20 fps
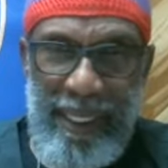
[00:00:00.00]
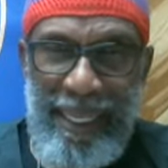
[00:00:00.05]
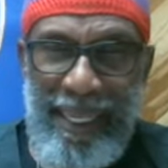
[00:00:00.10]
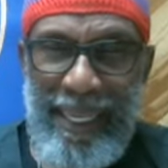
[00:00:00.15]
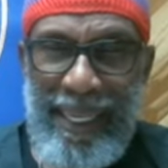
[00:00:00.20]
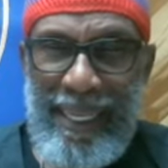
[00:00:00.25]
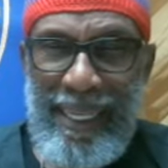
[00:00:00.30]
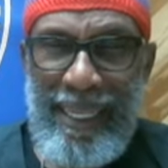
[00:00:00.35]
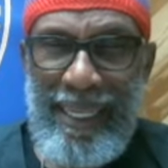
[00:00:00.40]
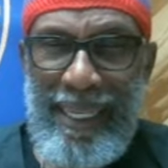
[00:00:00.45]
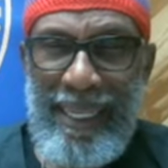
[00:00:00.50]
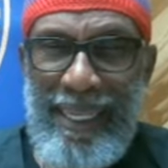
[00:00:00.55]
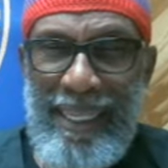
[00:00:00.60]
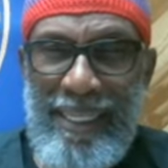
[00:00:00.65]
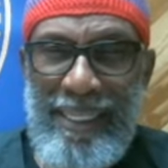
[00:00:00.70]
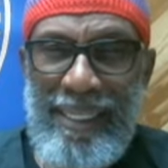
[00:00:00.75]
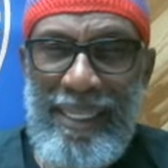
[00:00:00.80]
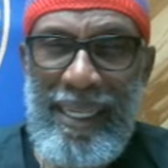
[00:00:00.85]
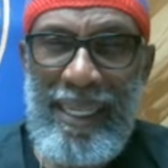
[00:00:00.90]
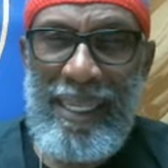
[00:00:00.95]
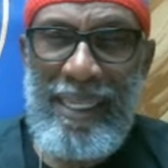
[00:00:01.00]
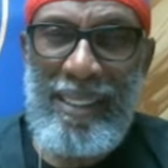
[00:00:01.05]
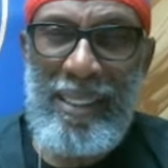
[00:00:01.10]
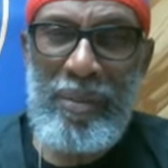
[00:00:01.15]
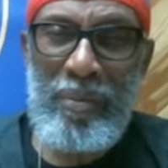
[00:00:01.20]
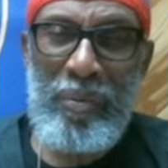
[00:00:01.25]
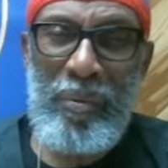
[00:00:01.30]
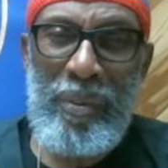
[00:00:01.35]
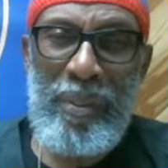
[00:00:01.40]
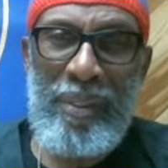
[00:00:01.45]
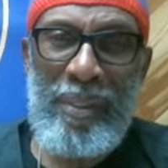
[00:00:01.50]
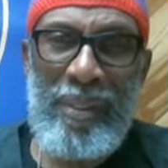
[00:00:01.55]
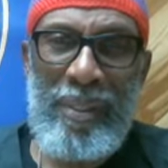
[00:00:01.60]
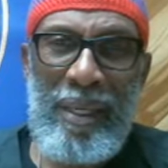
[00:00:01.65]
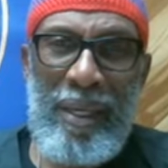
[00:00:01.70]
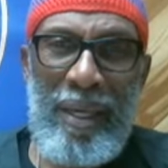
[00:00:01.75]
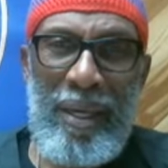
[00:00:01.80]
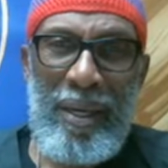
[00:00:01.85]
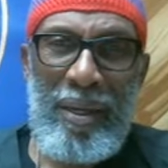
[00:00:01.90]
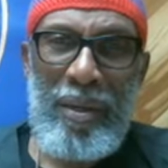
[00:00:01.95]
He, he, he says it was,
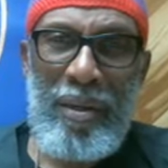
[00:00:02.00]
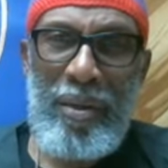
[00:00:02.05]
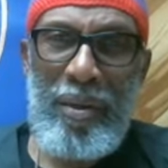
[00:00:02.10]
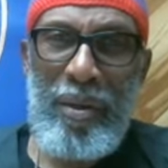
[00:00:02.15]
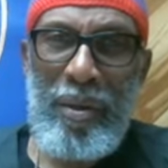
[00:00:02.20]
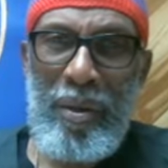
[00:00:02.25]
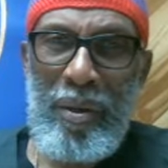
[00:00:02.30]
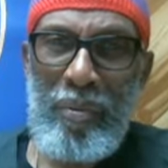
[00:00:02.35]
you know,